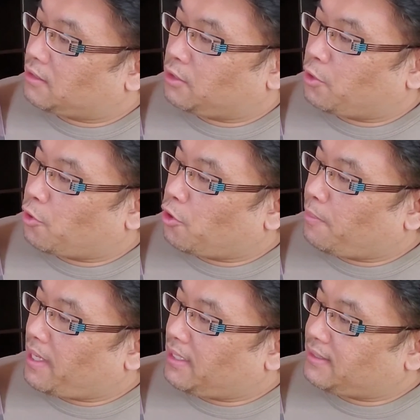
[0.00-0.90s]

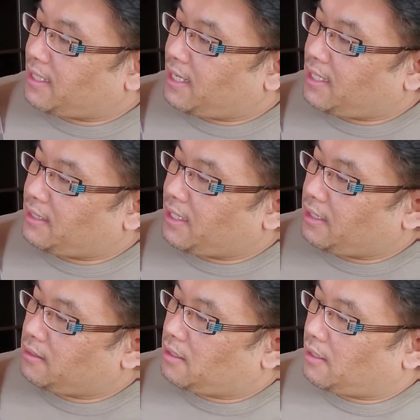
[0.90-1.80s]
Nobody said
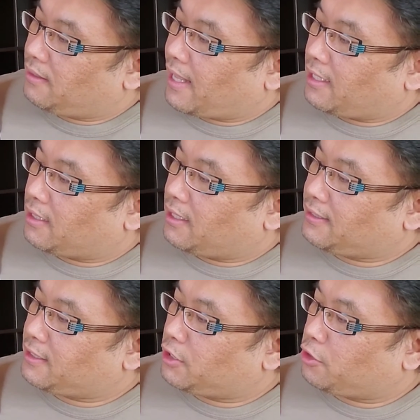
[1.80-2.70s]
anything. They
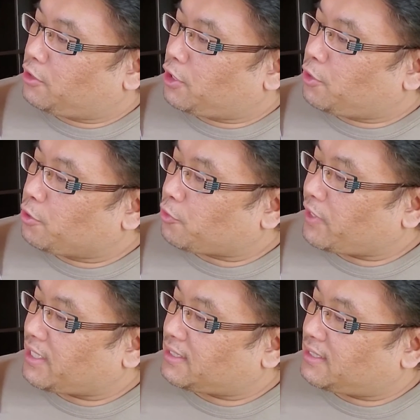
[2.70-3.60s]
listened to the new
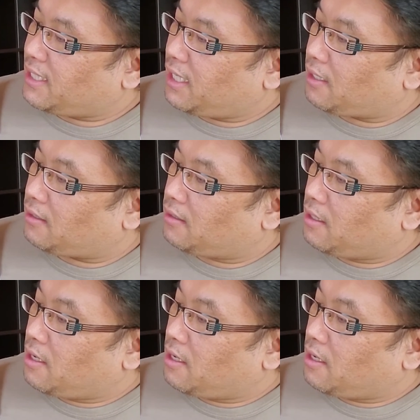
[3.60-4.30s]
cricket singing.